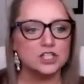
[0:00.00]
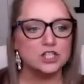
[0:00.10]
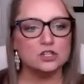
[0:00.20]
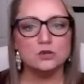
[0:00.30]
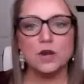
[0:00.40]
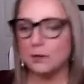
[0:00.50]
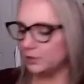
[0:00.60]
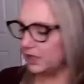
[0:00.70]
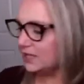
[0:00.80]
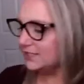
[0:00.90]
2
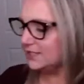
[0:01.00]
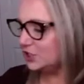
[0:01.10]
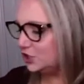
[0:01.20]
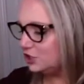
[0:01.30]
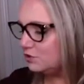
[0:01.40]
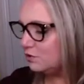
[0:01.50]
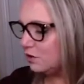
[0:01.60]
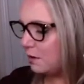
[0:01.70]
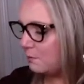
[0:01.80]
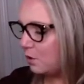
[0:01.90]
plus
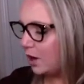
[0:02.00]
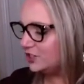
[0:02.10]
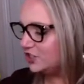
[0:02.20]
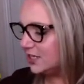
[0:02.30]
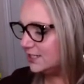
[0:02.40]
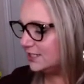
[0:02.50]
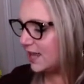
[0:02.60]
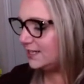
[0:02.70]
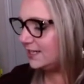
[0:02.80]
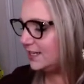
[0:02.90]
2 more, just
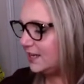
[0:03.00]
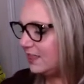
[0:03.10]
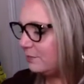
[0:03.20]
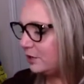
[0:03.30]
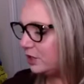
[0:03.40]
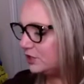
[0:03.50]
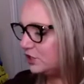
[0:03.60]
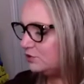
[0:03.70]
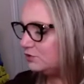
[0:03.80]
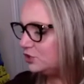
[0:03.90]
like in the book,
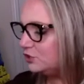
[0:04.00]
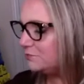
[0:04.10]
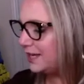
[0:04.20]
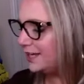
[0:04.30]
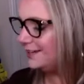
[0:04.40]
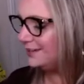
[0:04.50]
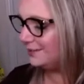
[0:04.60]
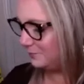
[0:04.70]
Too Many.